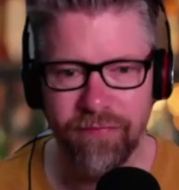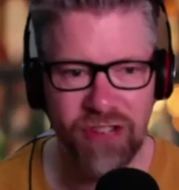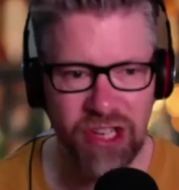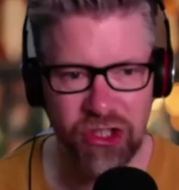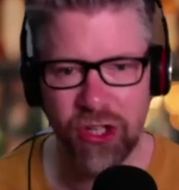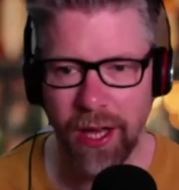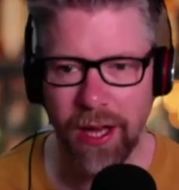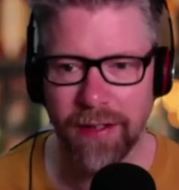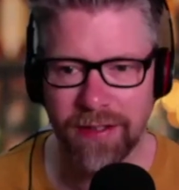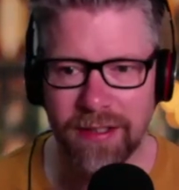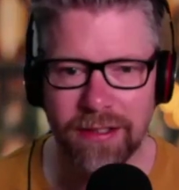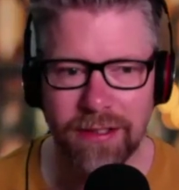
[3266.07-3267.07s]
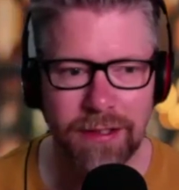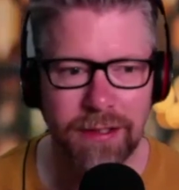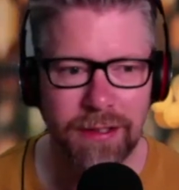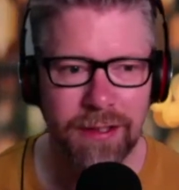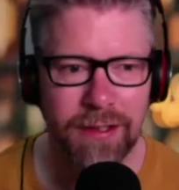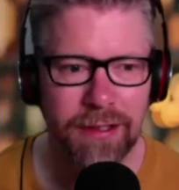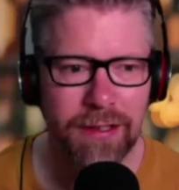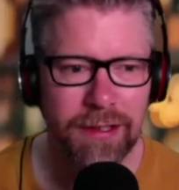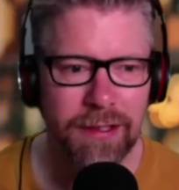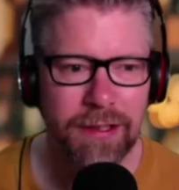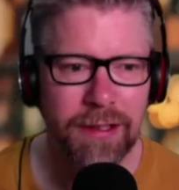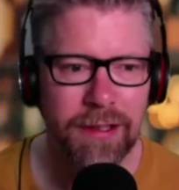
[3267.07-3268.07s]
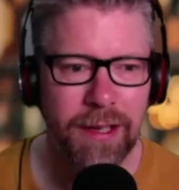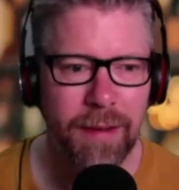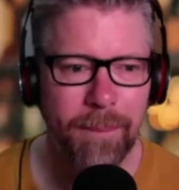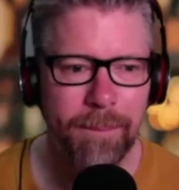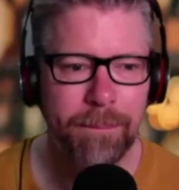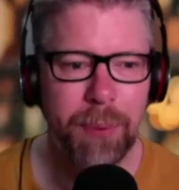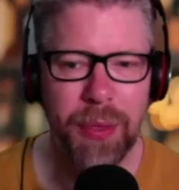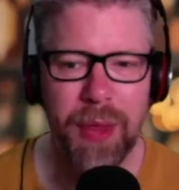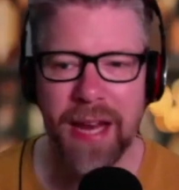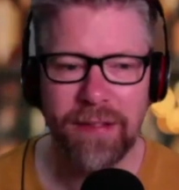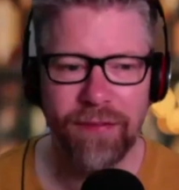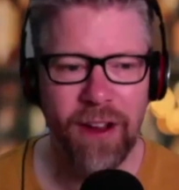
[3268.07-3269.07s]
visual artist. But that is